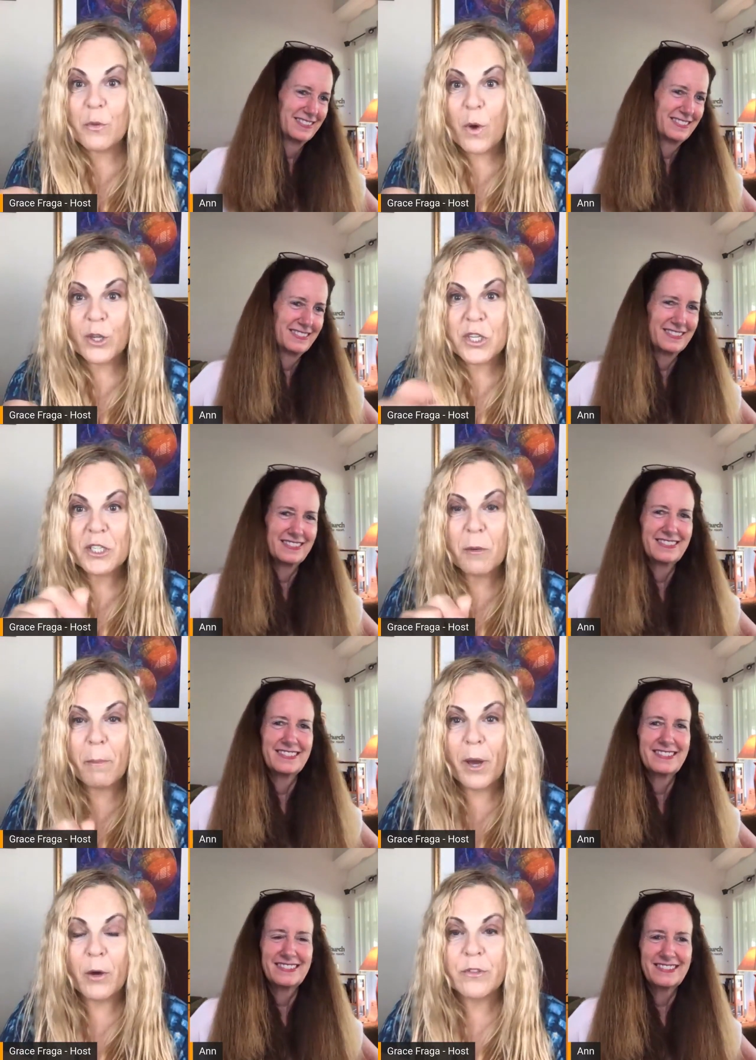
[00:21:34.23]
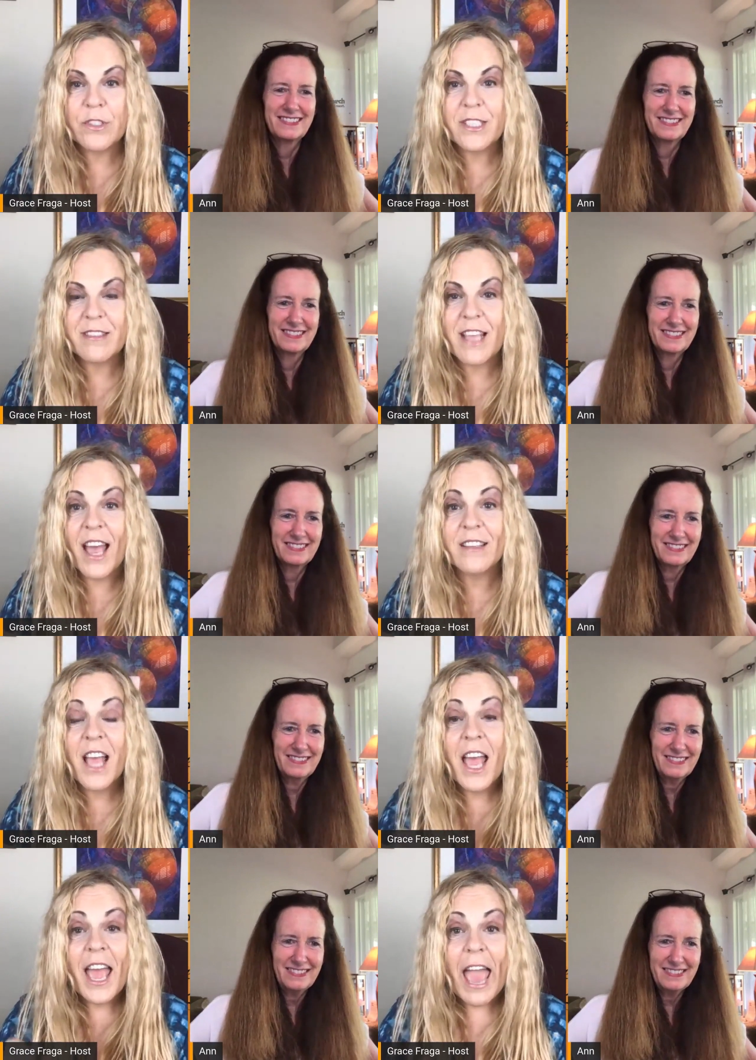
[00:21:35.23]
Speaker 1: the Washington Post says
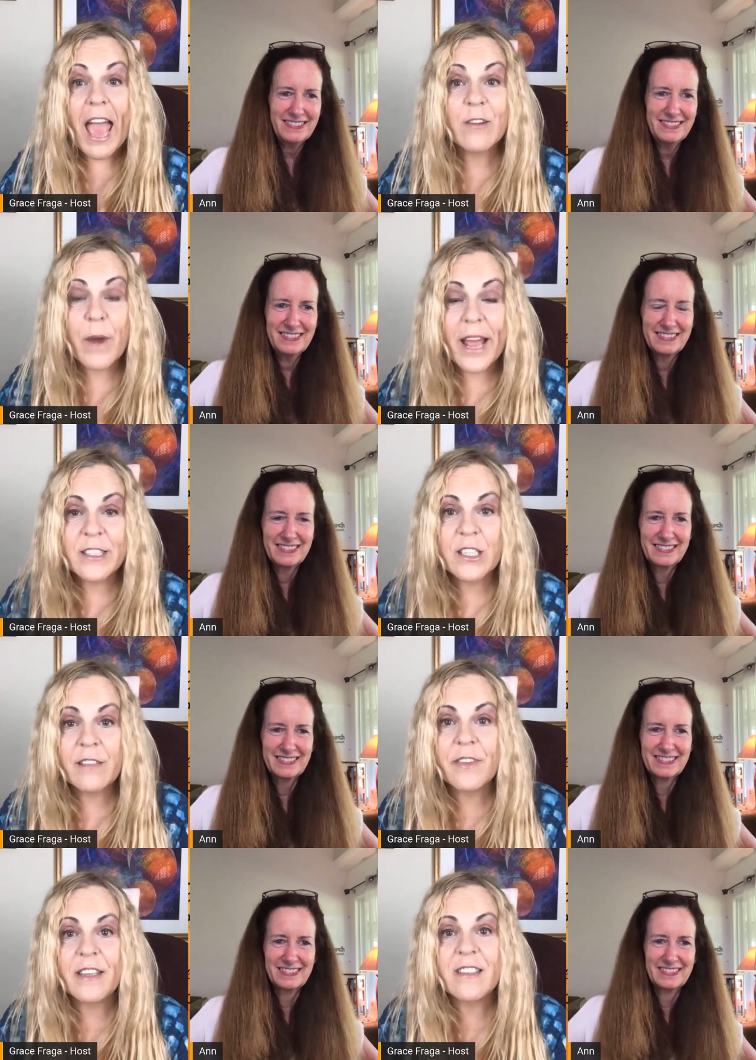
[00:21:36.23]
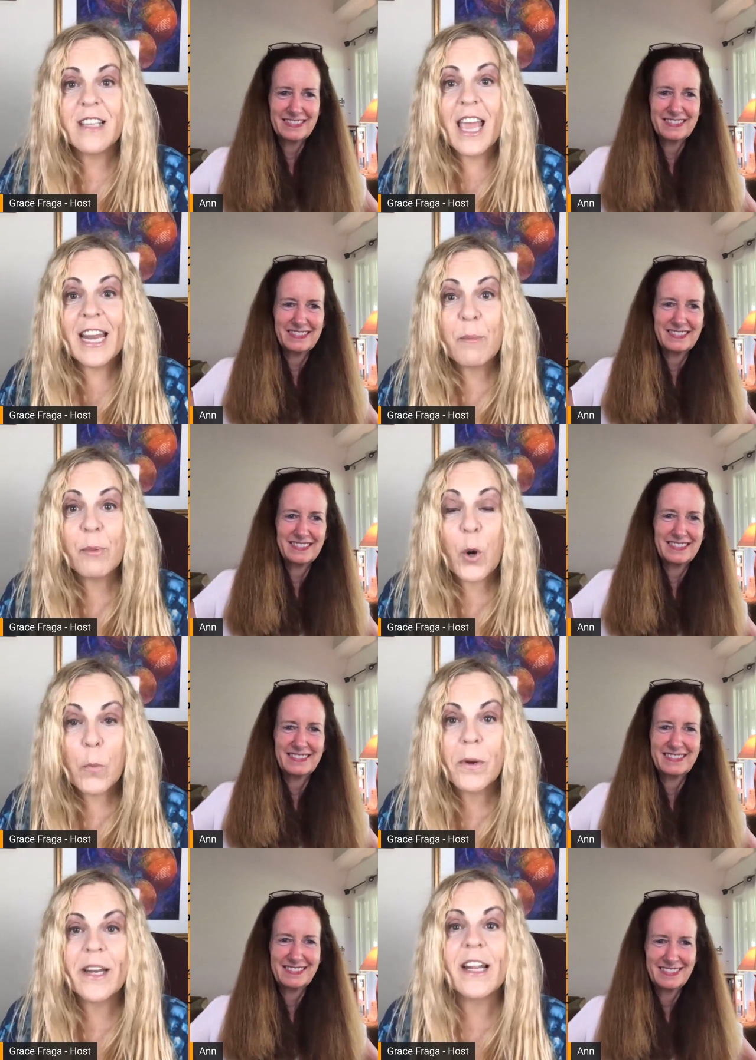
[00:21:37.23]
Ann Randolph is
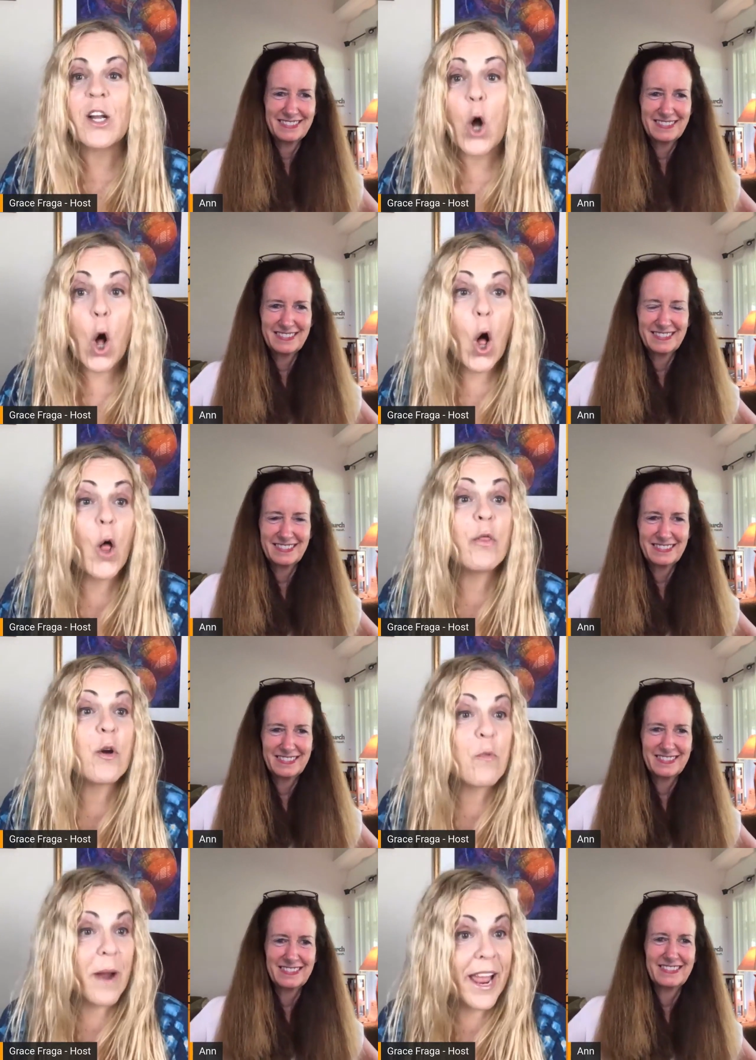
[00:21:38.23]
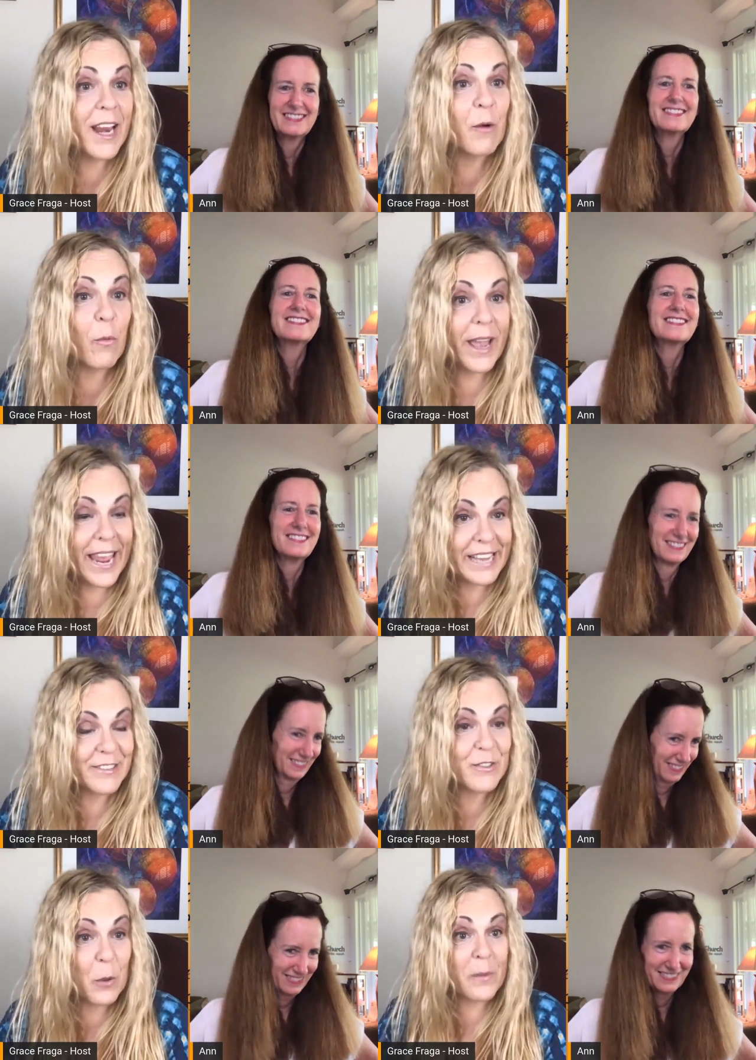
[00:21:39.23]
inappropriate in all the right ways.
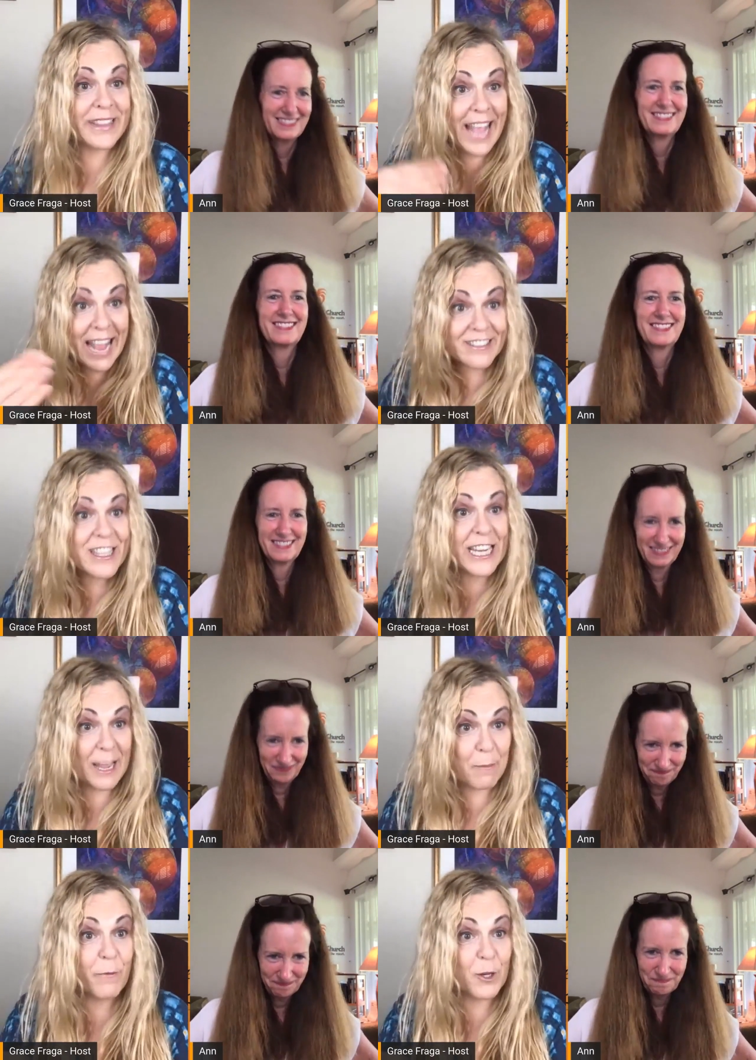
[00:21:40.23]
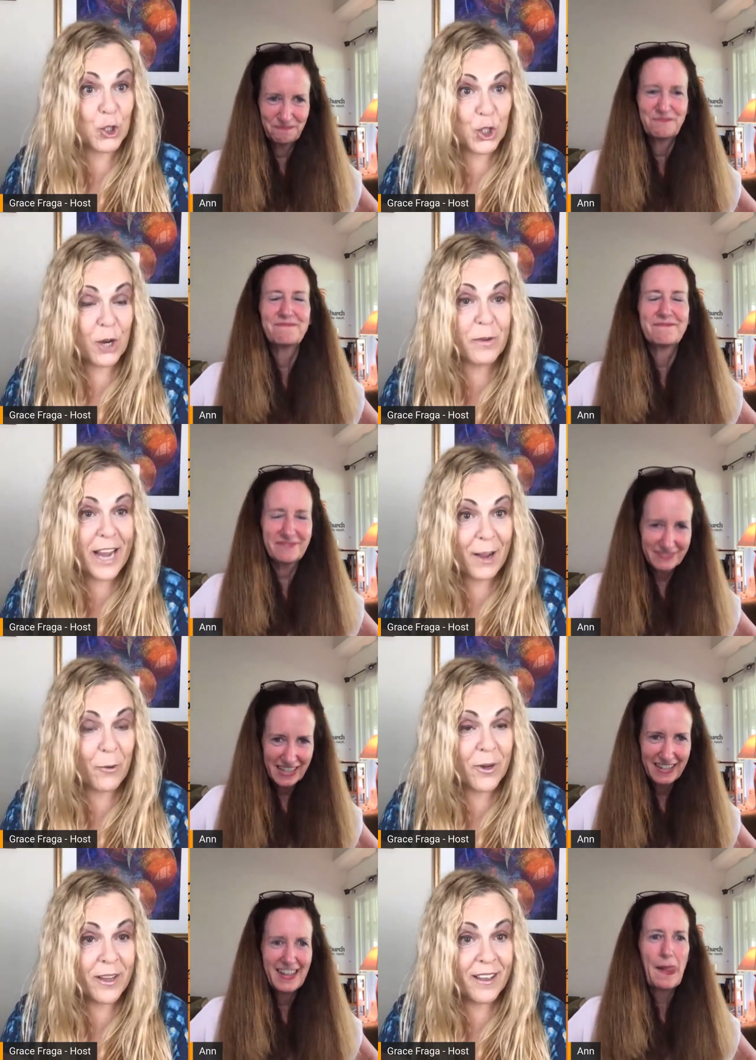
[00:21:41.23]
Speaker 2: So that's the name of your show now.
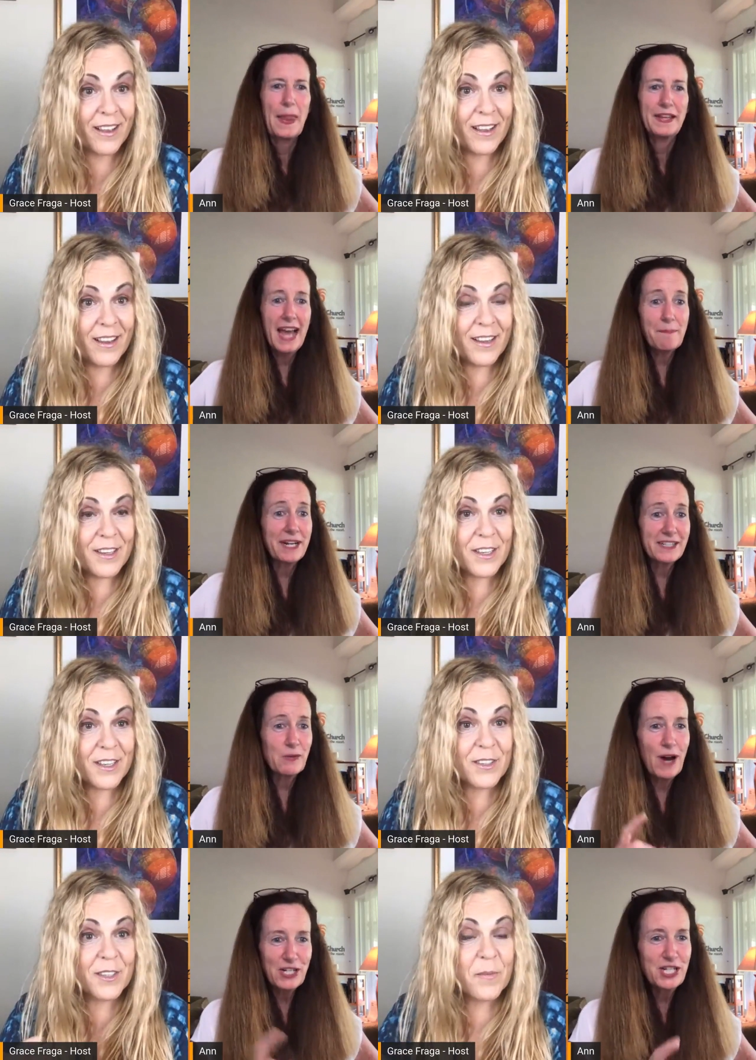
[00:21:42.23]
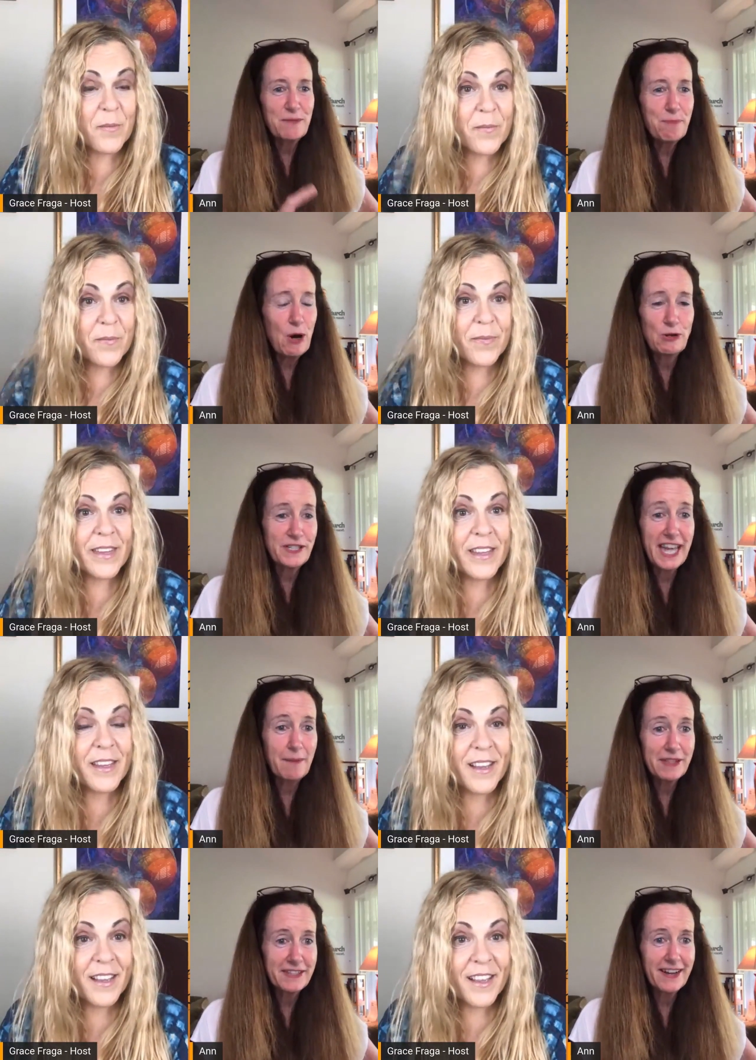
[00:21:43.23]
Yeah, because the Washington Post
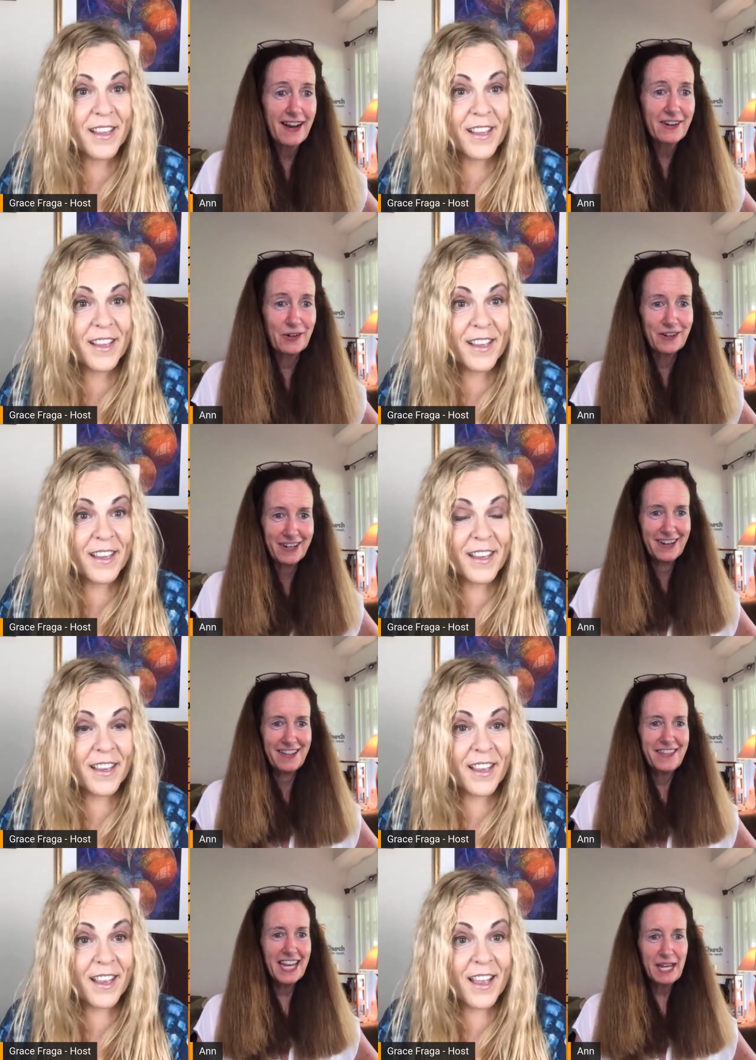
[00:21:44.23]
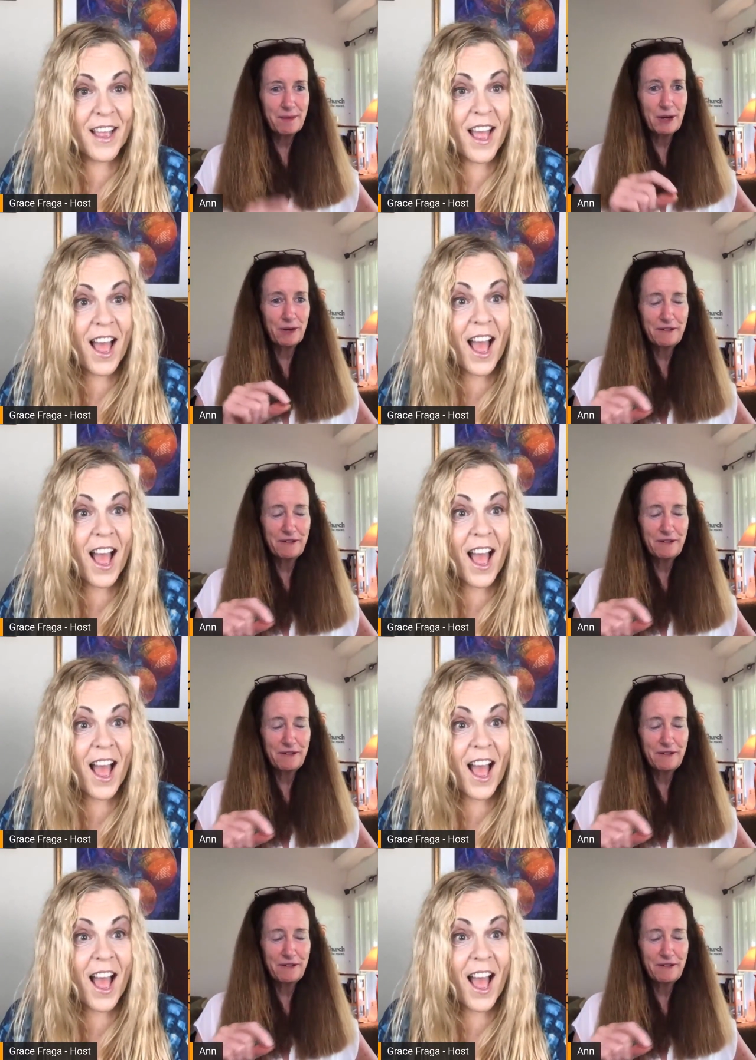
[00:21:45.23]
gave me the title they gave me a